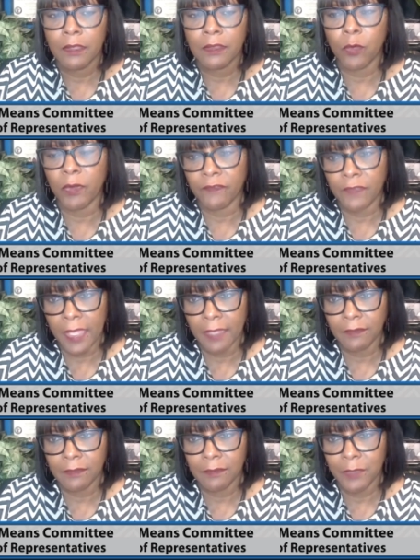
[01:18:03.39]
So with
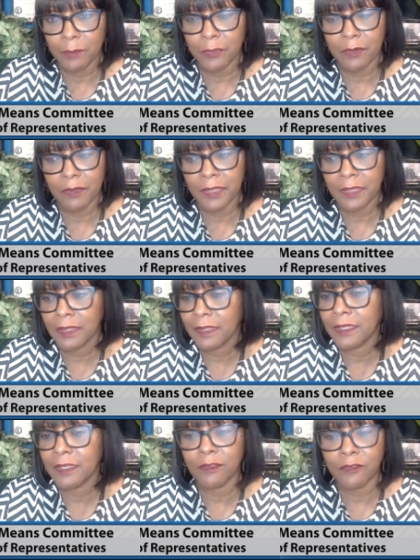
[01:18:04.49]
that, members,
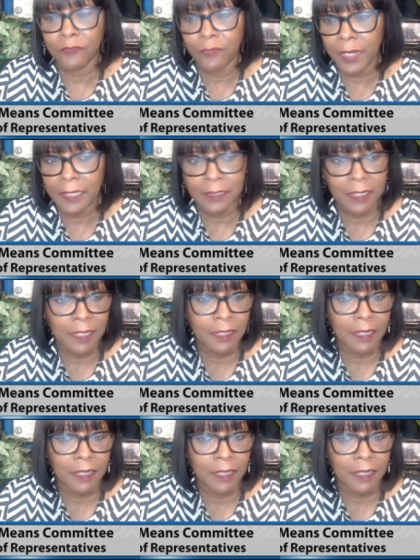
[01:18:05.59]
it is a Friday